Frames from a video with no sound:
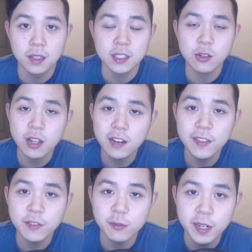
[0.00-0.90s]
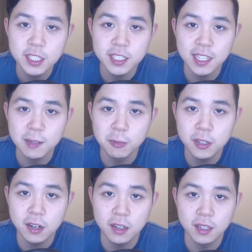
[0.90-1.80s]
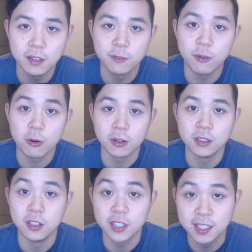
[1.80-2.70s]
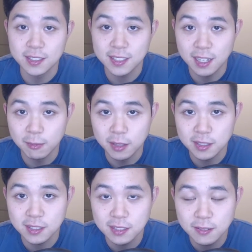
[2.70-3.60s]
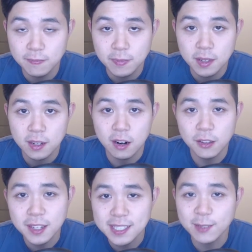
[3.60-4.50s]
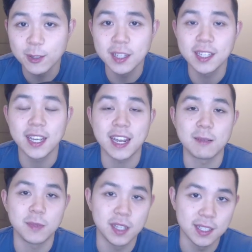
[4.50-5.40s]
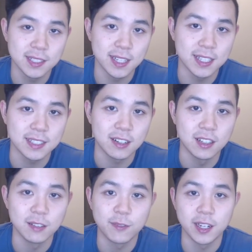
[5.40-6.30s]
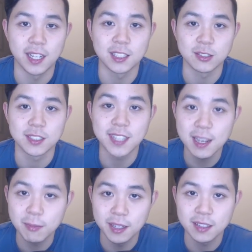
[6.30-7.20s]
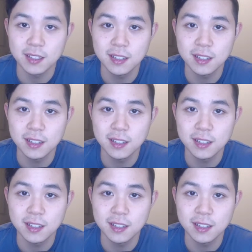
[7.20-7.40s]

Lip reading: So a lot of the information that they put on the forward-looking statements are things that really can't be assessed on the financial statement.